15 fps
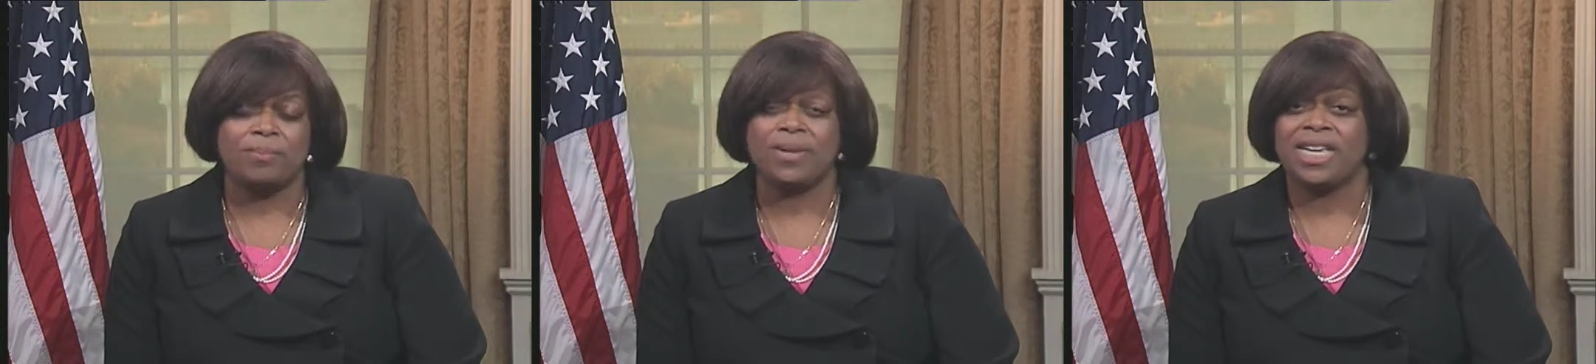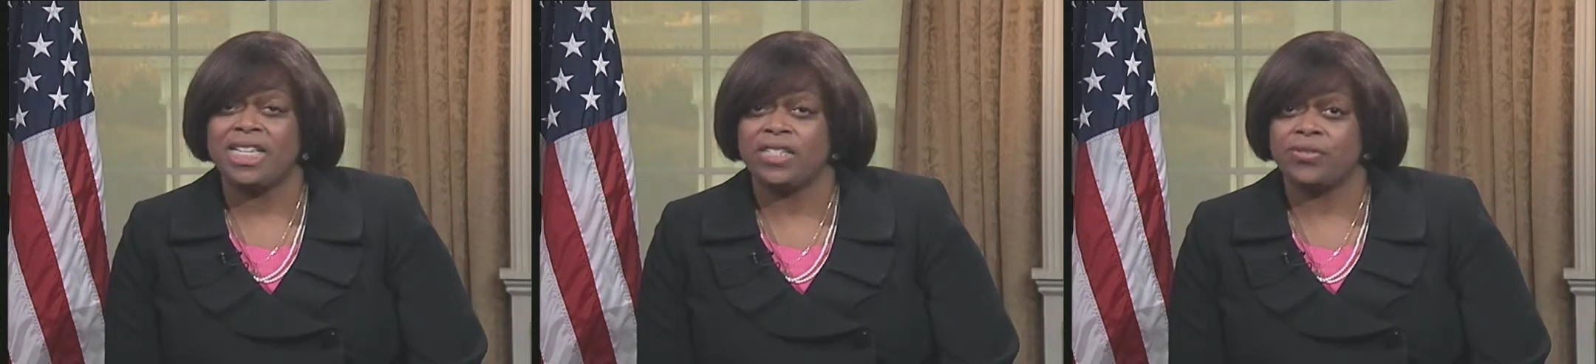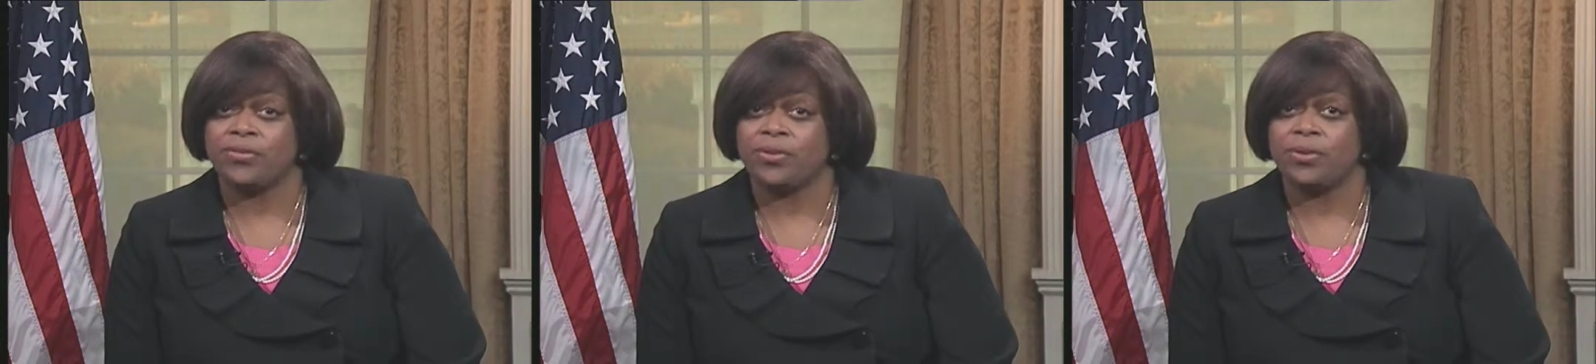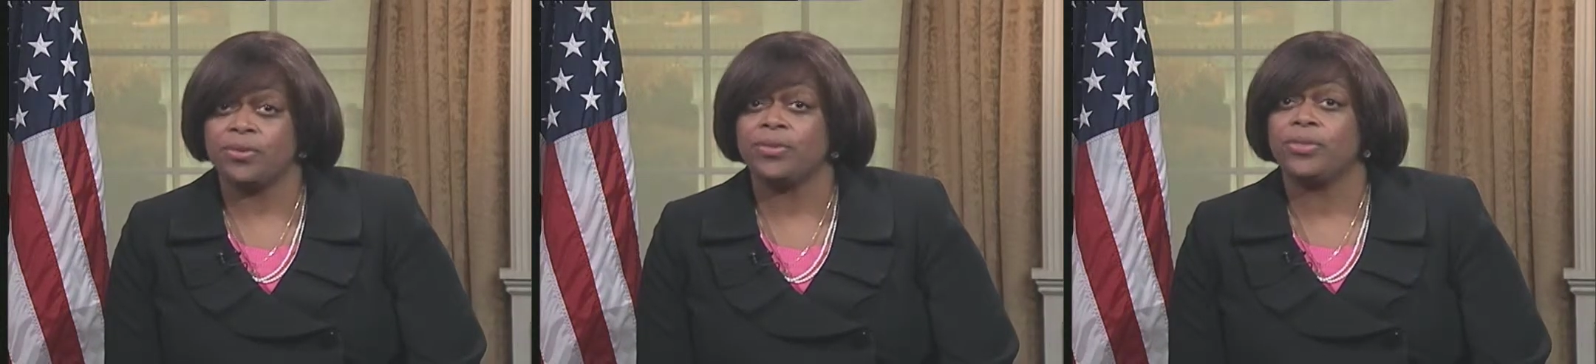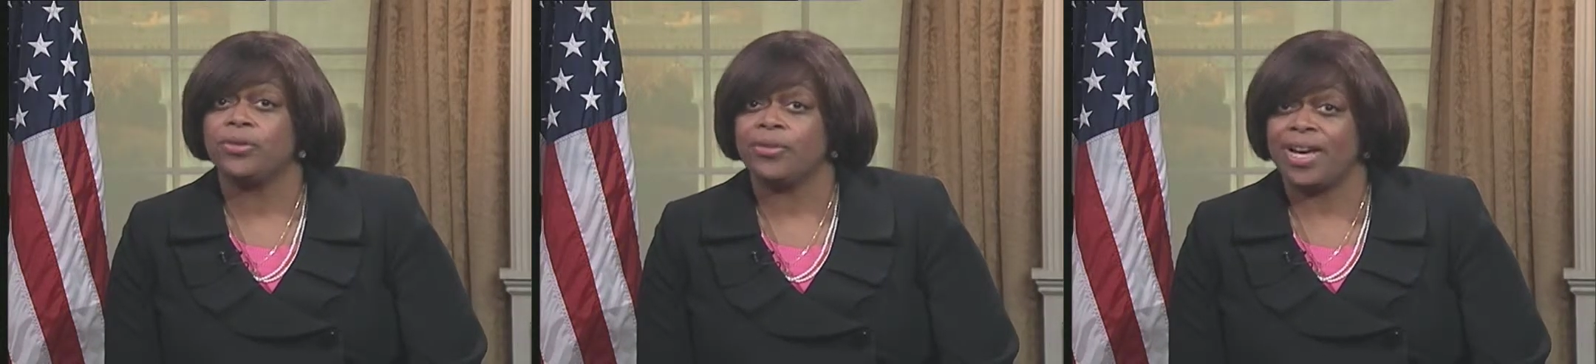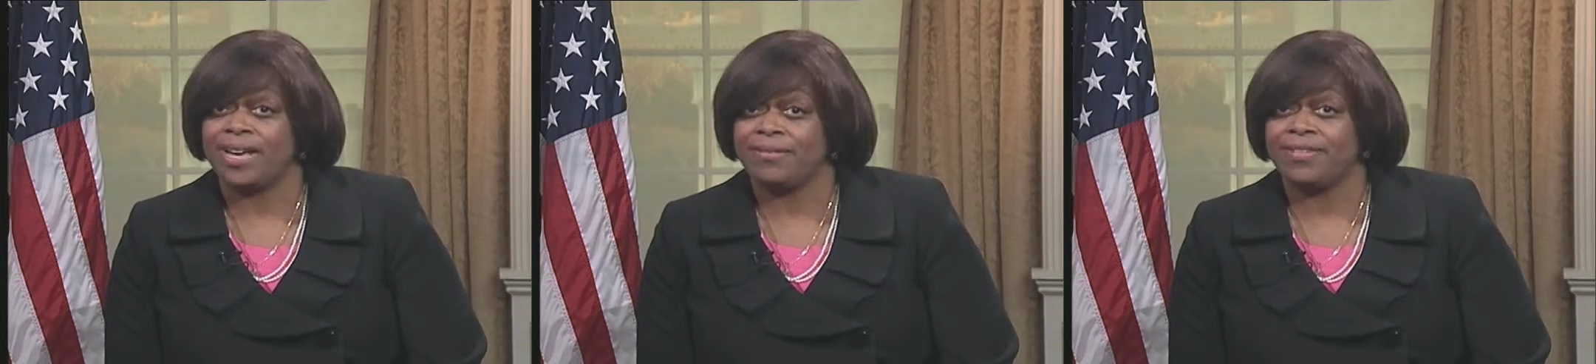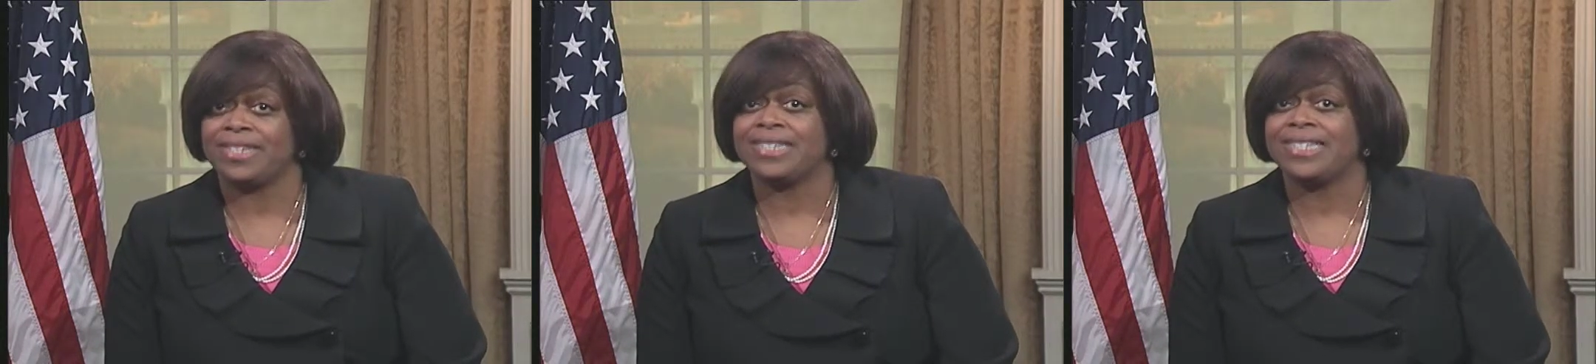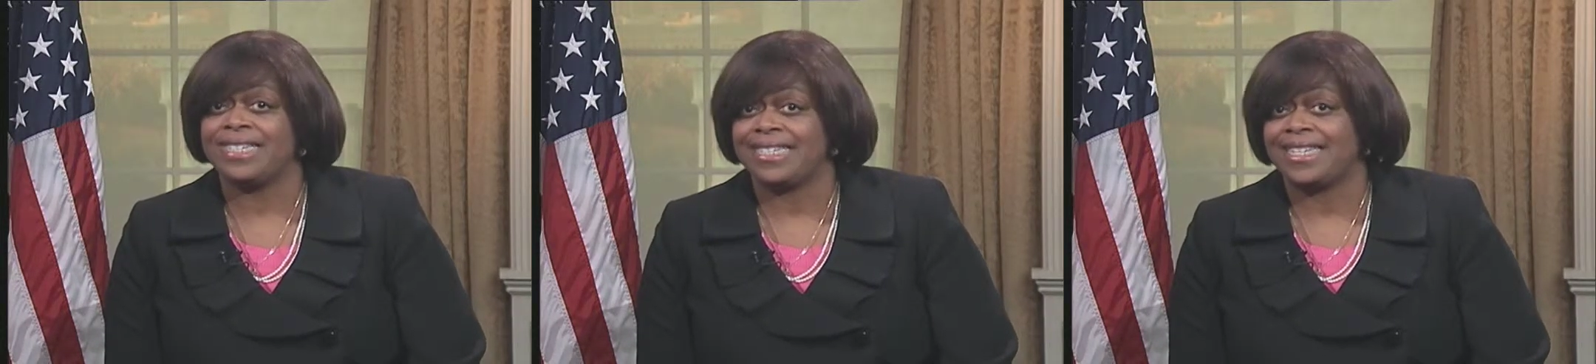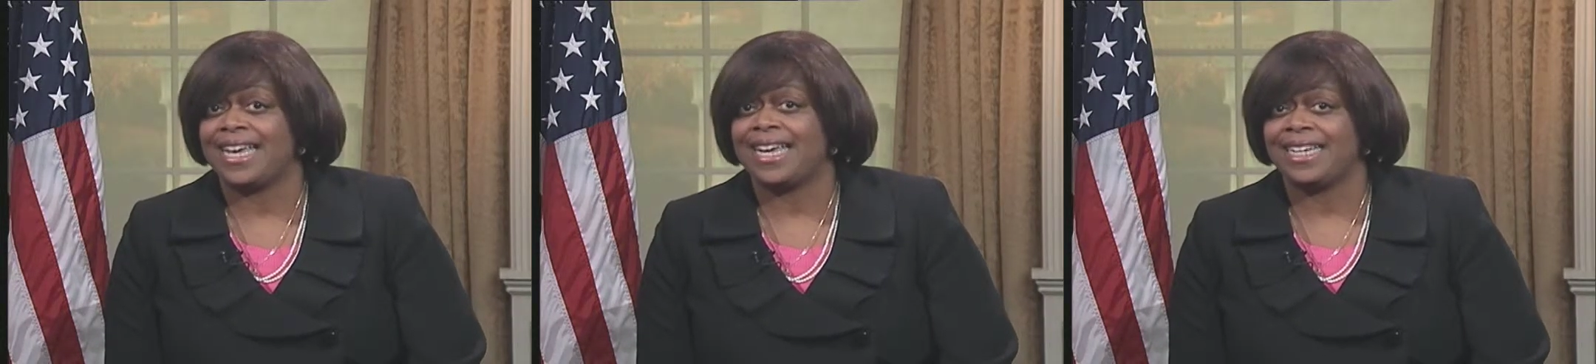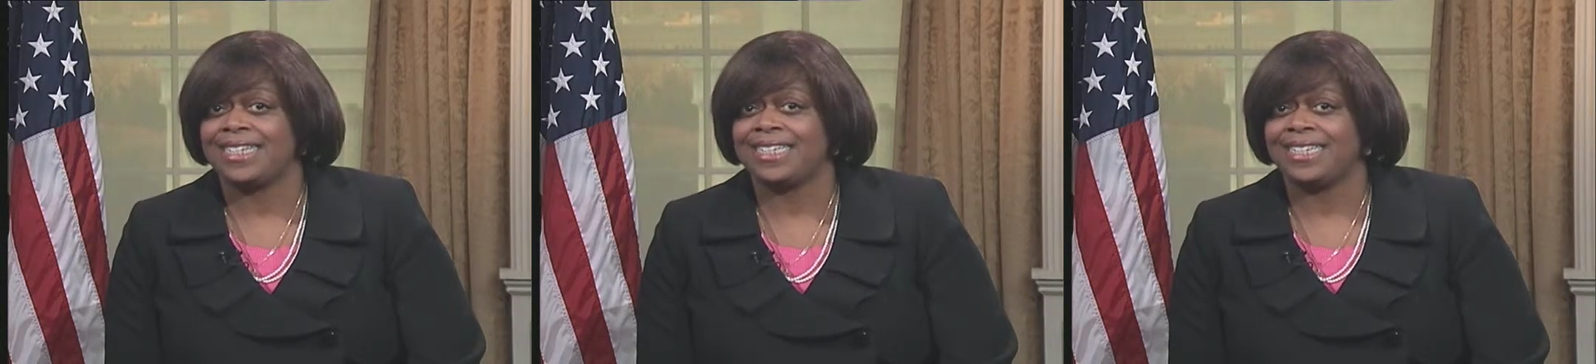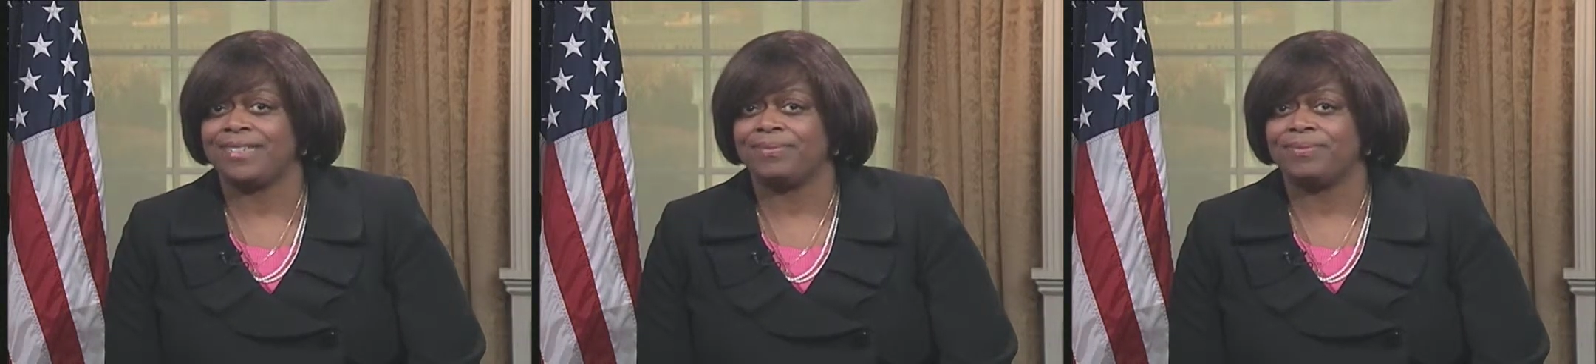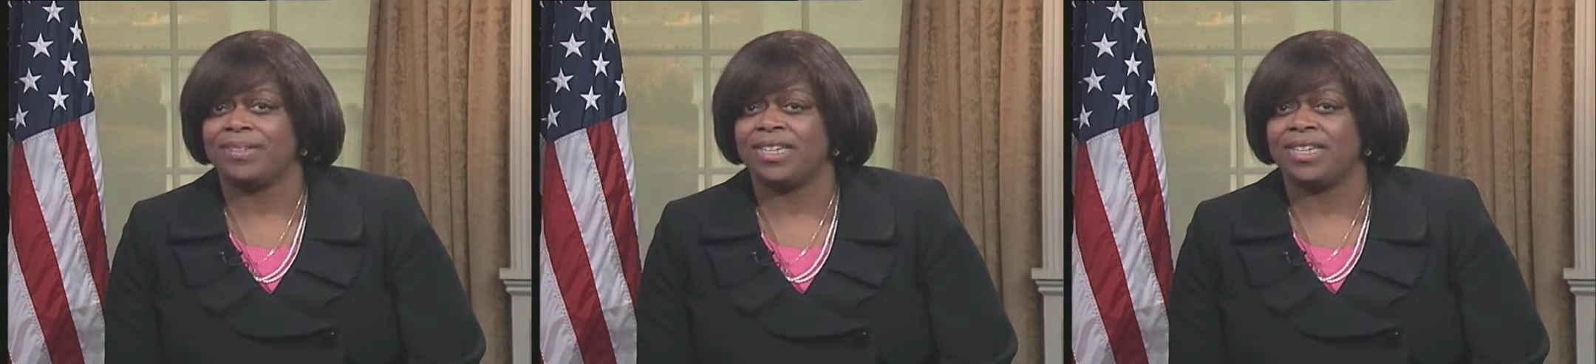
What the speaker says: peaceful, thriving society.